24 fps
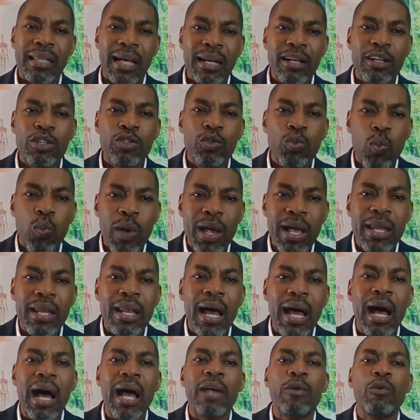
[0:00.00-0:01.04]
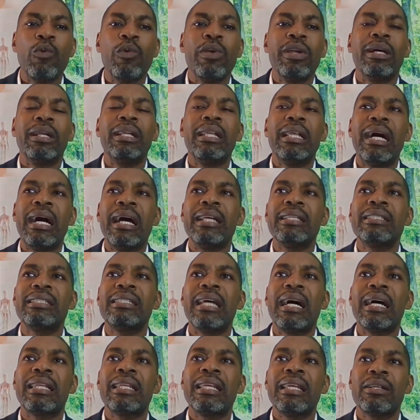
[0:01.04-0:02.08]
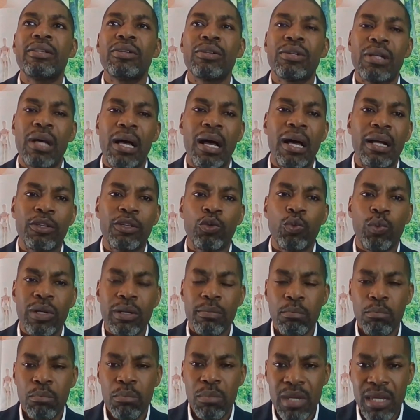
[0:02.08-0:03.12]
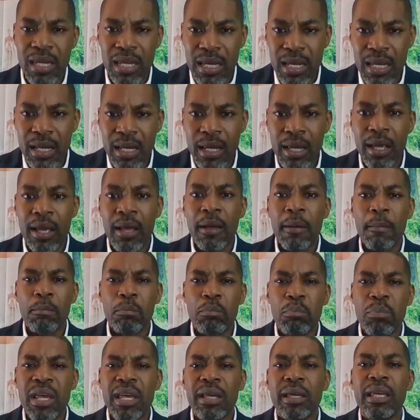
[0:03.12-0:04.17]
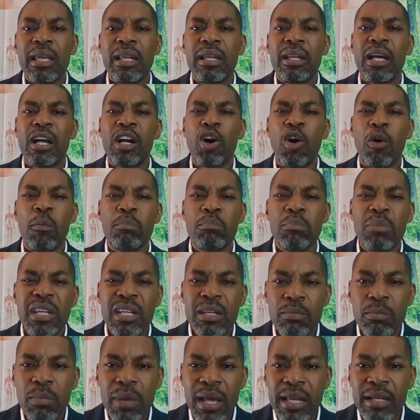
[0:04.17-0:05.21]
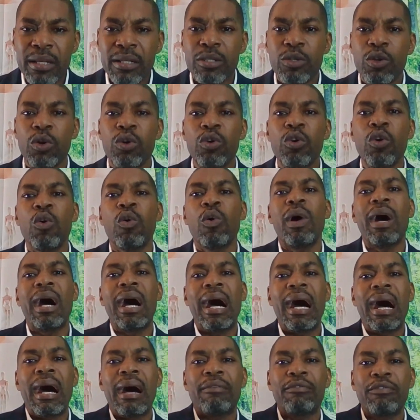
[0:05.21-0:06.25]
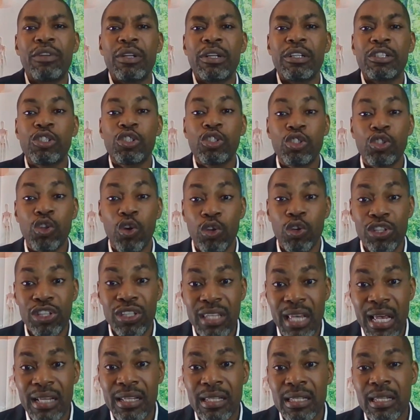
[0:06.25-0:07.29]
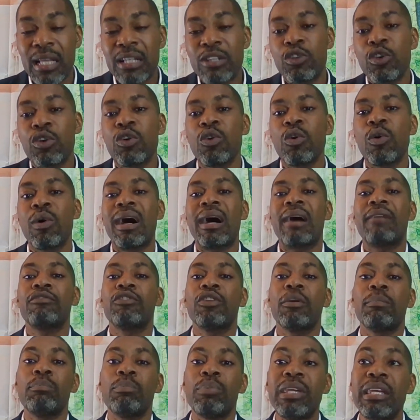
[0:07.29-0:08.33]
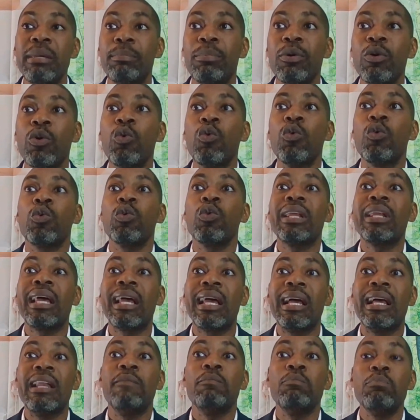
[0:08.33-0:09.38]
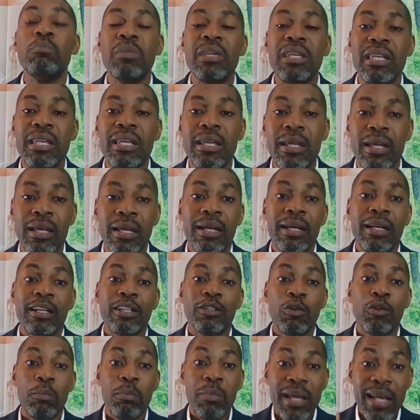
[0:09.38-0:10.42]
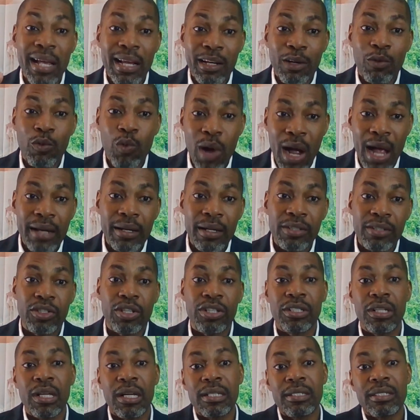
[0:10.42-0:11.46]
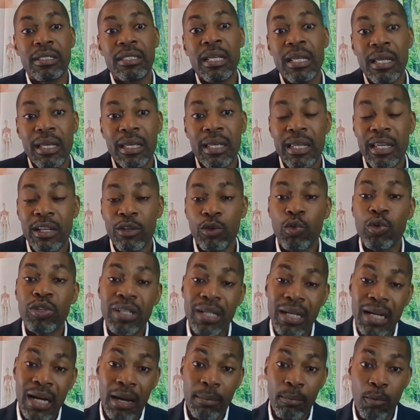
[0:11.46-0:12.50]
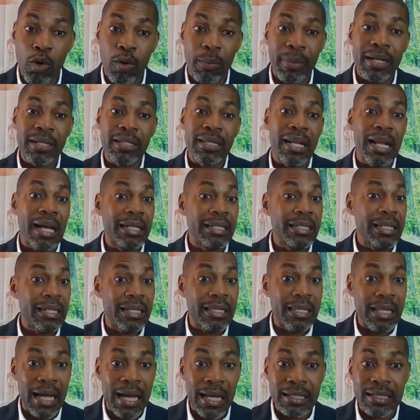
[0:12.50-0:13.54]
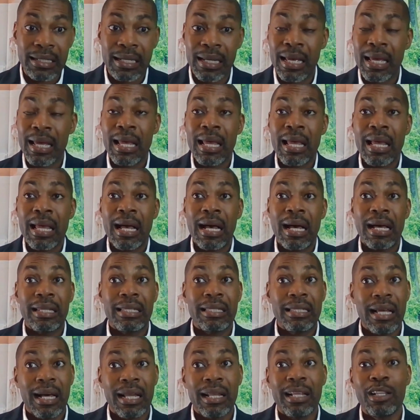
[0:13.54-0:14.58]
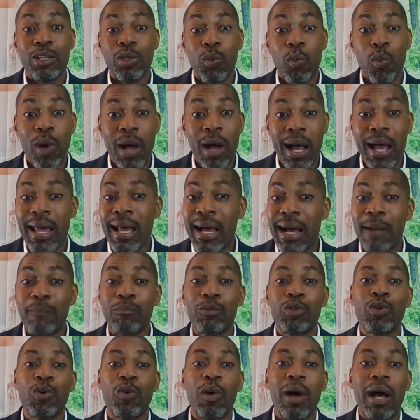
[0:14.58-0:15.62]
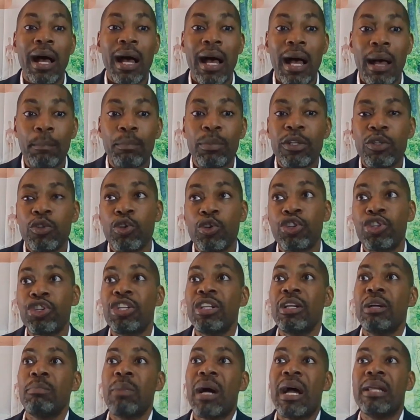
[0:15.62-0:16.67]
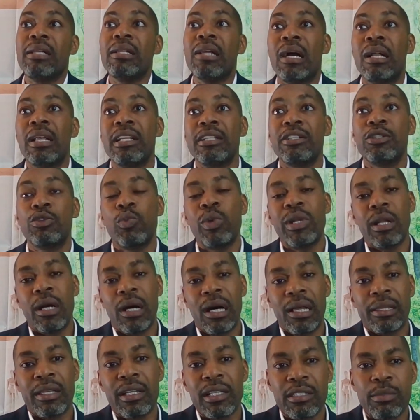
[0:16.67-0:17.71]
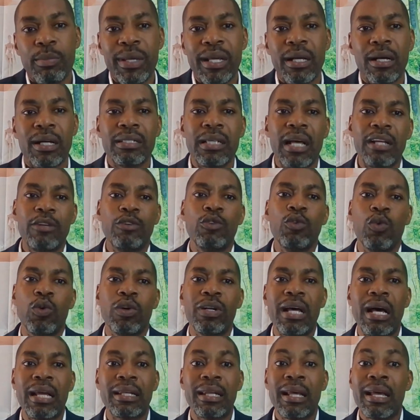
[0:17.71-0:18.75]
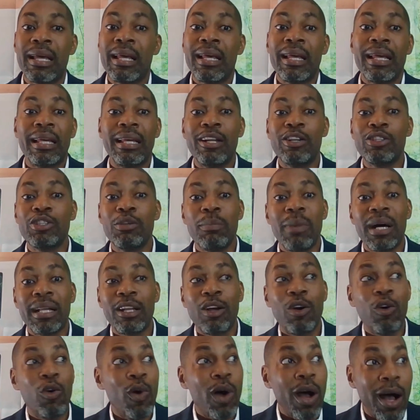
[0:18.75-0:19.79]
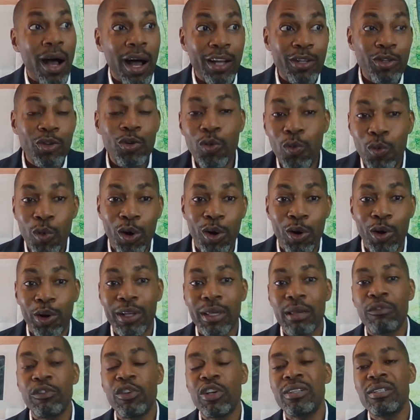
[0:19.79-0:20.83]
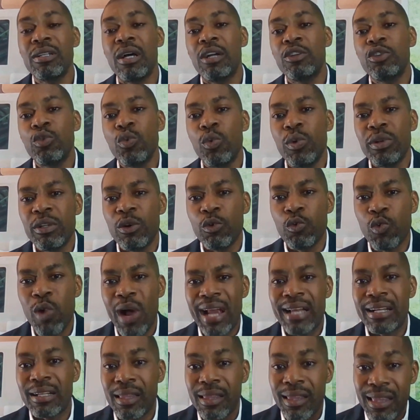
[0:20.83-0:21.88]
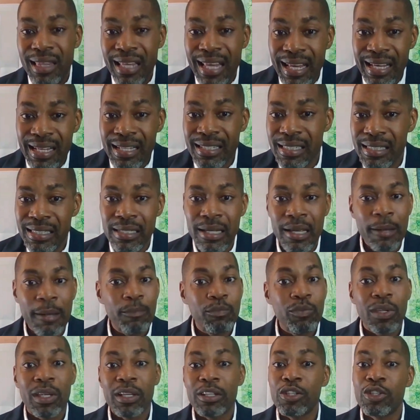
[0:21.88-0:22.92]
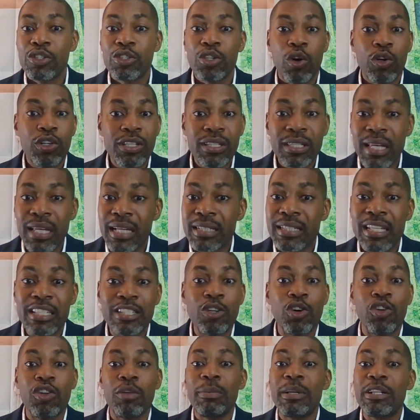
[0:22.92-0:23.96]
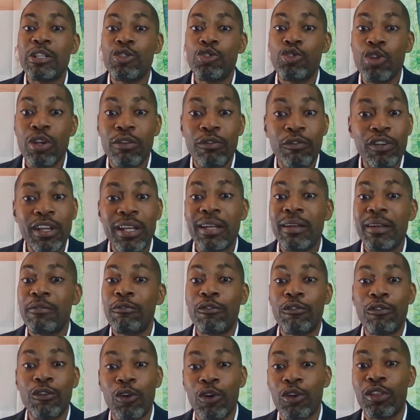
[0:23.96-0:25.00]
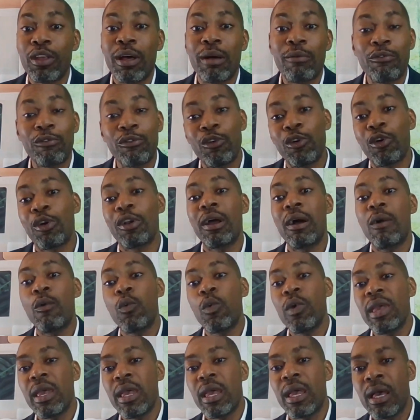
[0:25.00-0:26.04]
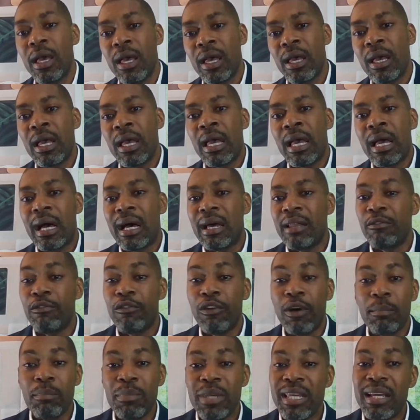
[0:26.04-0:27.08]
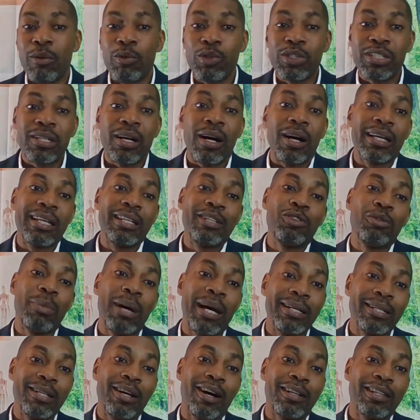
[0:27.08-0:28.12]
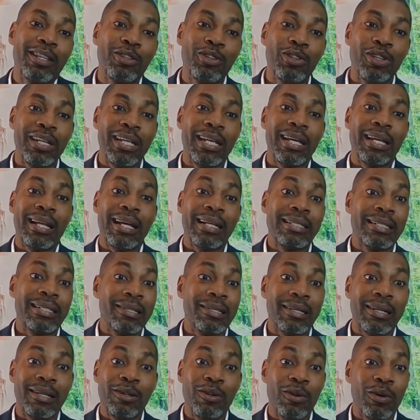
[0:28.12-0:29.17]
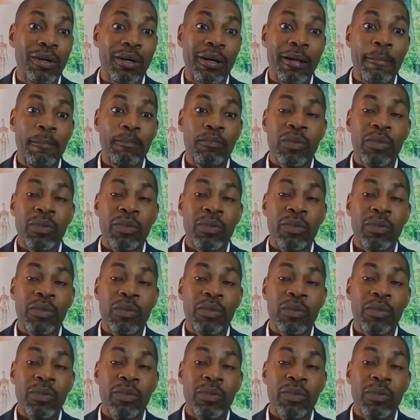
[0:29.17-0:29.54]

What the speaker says: that is when I realized that it starts with me making the commitment to go after success and to go after people who could help me to make the right decisions in critical moments. And I did that. And that is why I'm so happy to share my knowledge with others, because I know that it doesn't matter how hard you work, if you're not doing the right things, success is going to be drifting further and further away. And for me, I was talking to my daughter today, and I tell her, look,